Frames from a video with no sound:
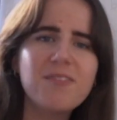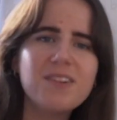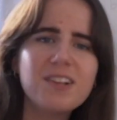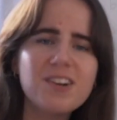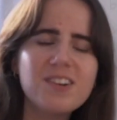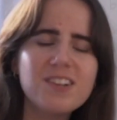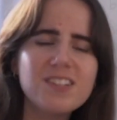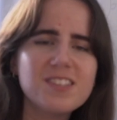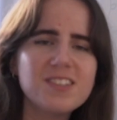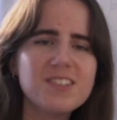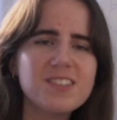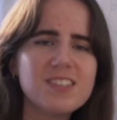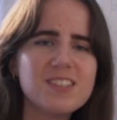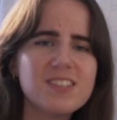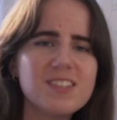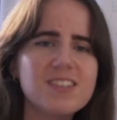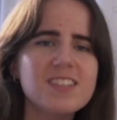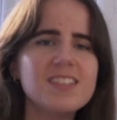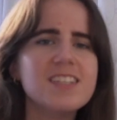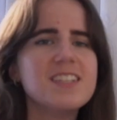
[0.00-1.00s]
below is
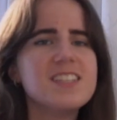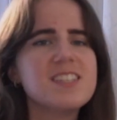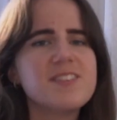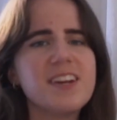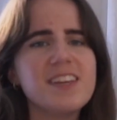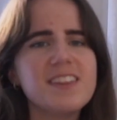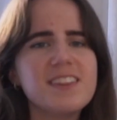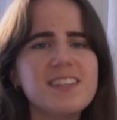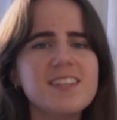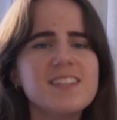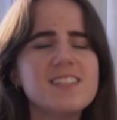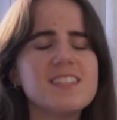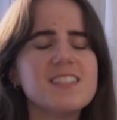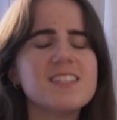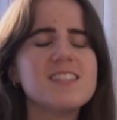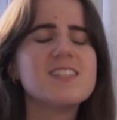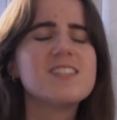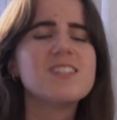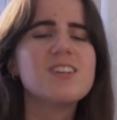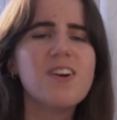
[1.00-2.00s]
also a link to my
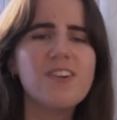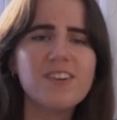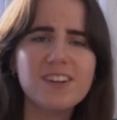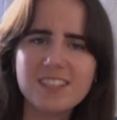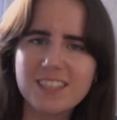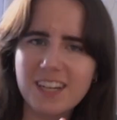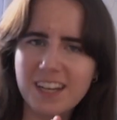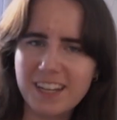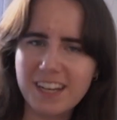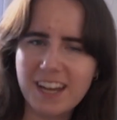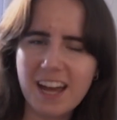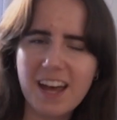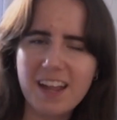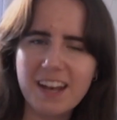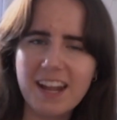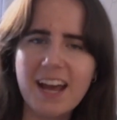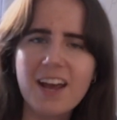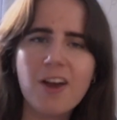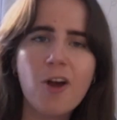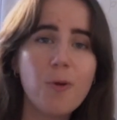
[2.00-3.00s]
thesis. Go and check it
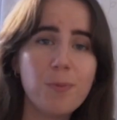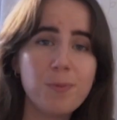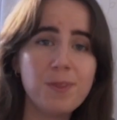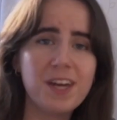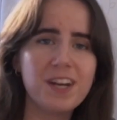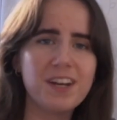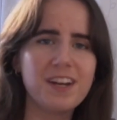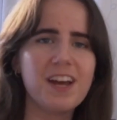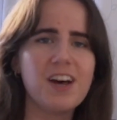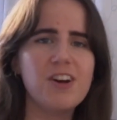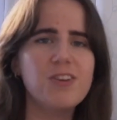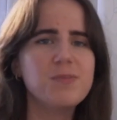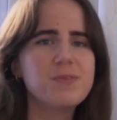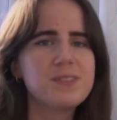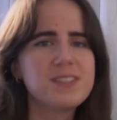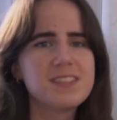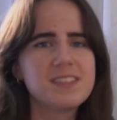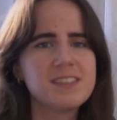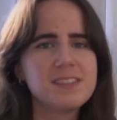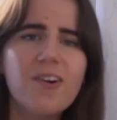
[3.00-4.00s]
out. I hope that it
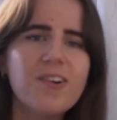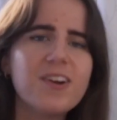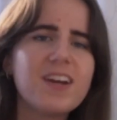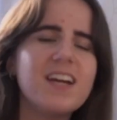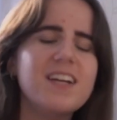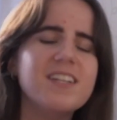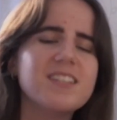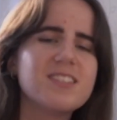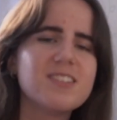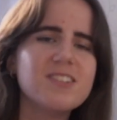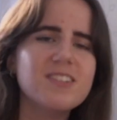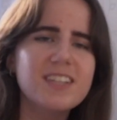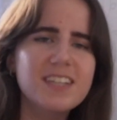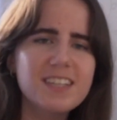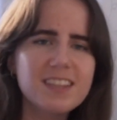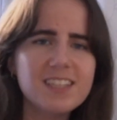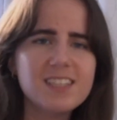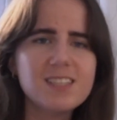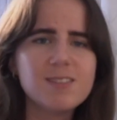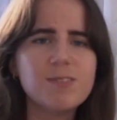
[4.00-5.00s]
helps. Okay, so in
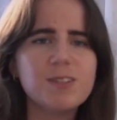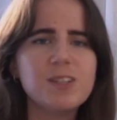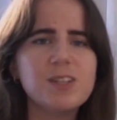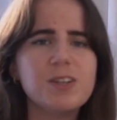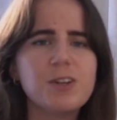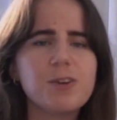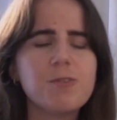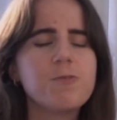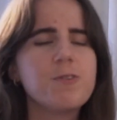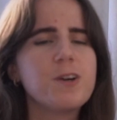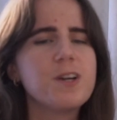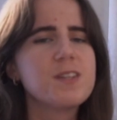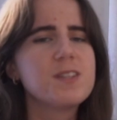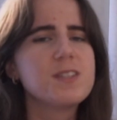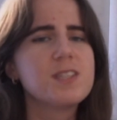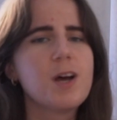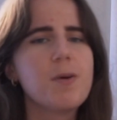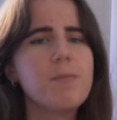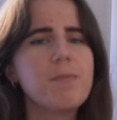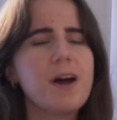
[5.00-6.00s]
this video,
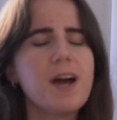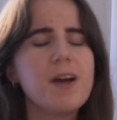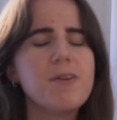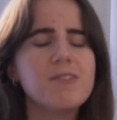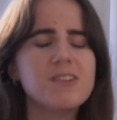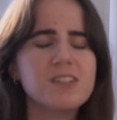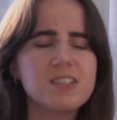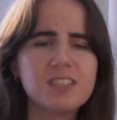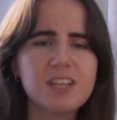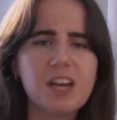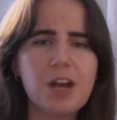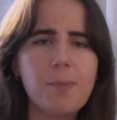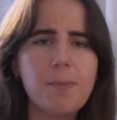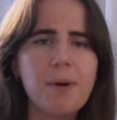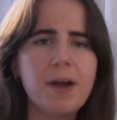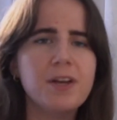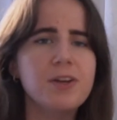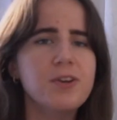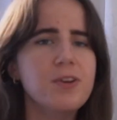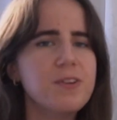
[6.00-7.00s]
first up, I will share
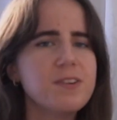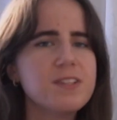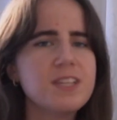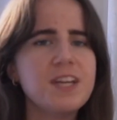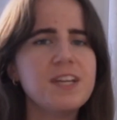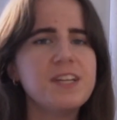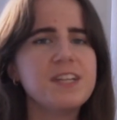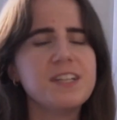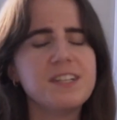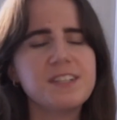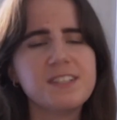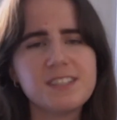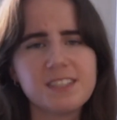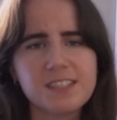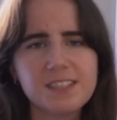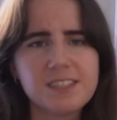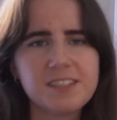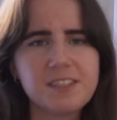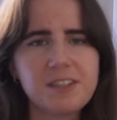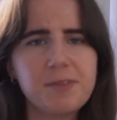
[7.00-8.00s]
my note-taking
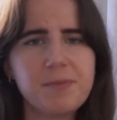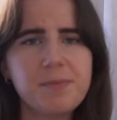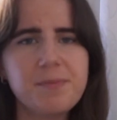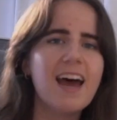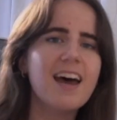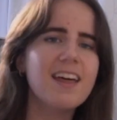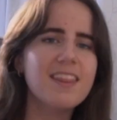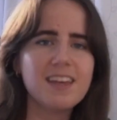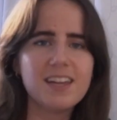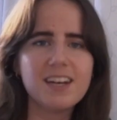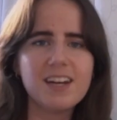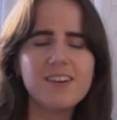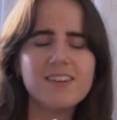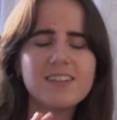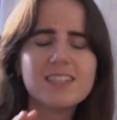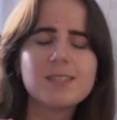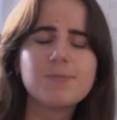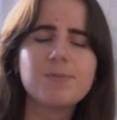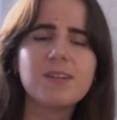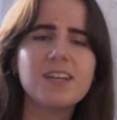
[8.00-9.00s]
system, and then I'll
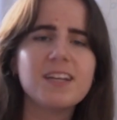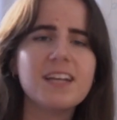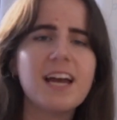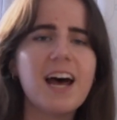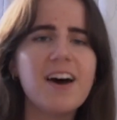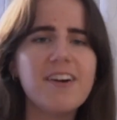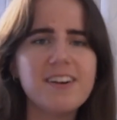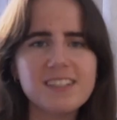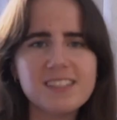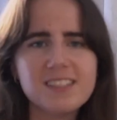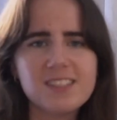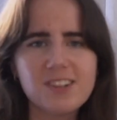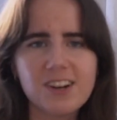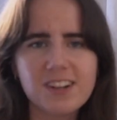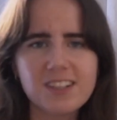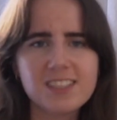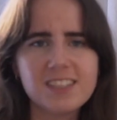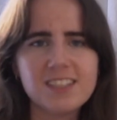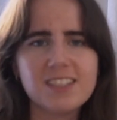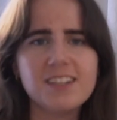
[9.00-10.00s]
explain how I
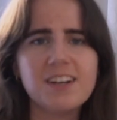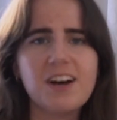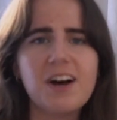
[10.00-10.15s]
structured an